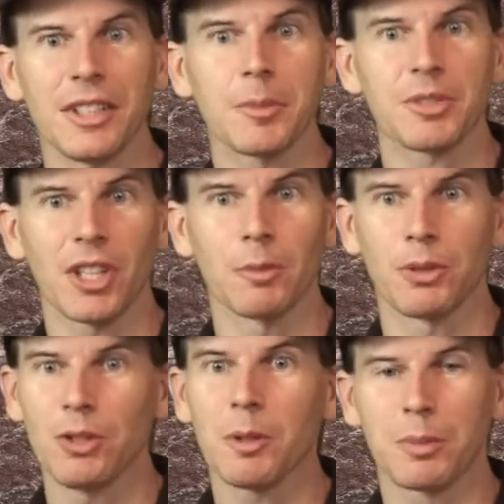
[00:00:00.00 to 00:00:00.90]
tips to
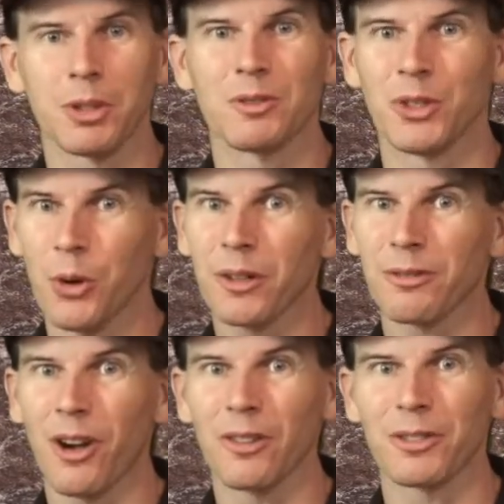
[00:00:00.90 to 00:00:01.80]
help you improve your
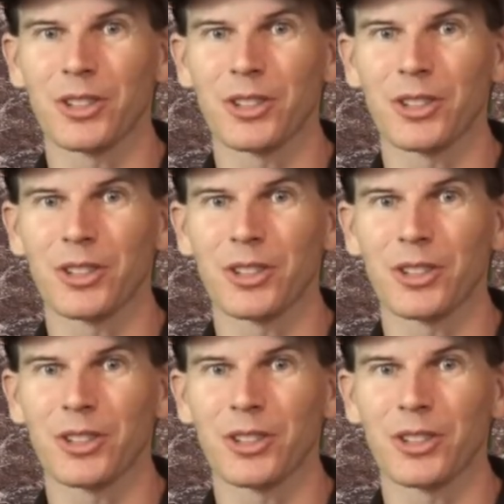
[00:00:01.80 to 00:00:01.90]
fall